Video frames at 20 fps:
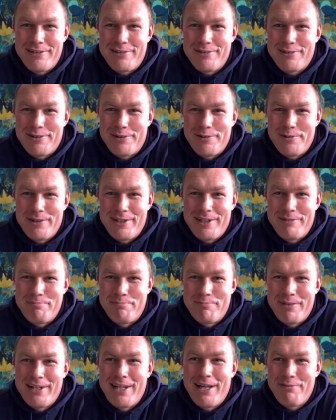So
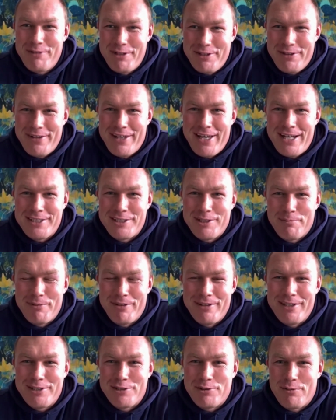lovely to catch up
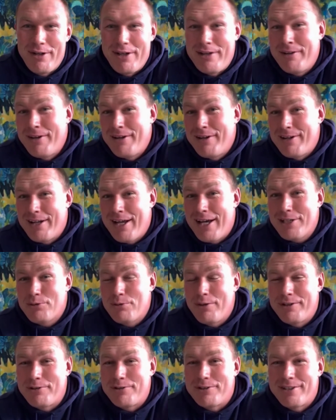in this way. Nice
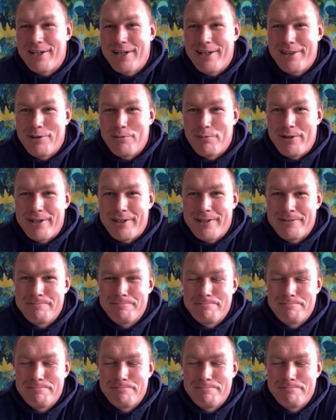way to start the week.